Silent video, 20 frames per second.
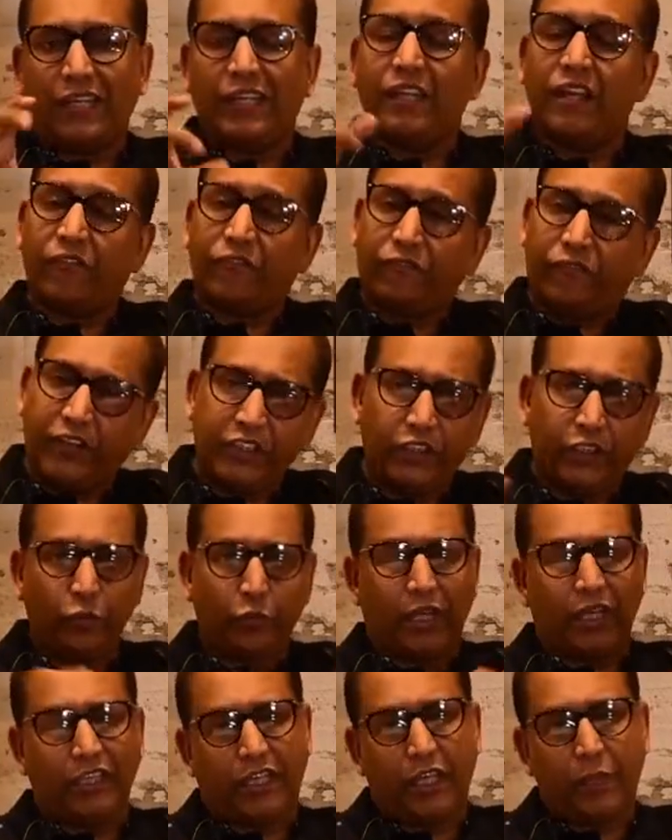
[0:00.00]
In a fridge, you
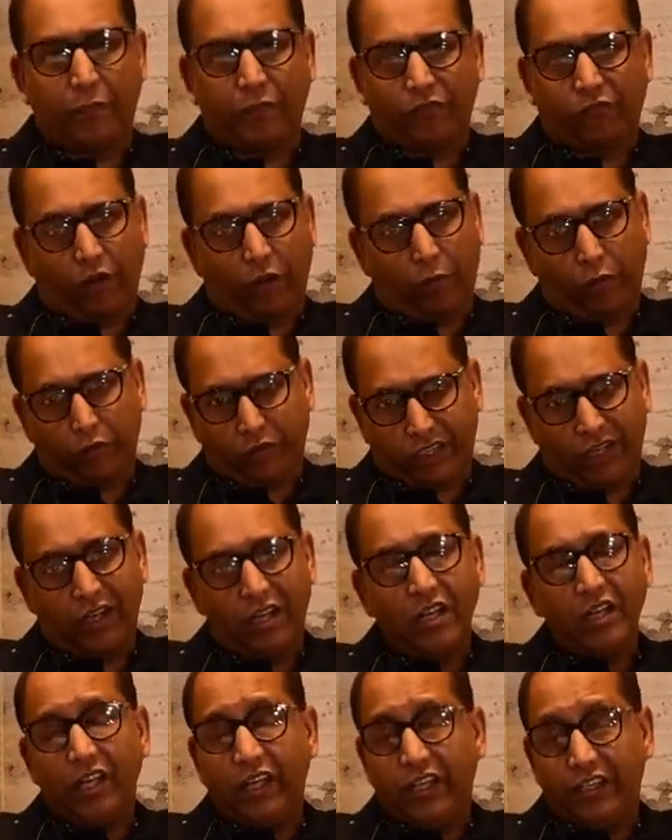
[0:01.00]
can keep it for about a
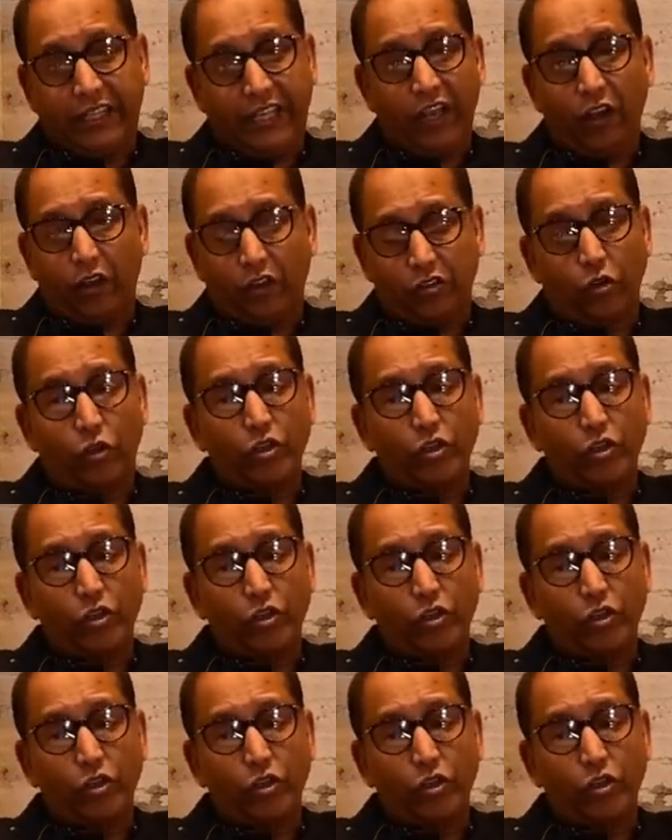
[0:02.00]
day or so.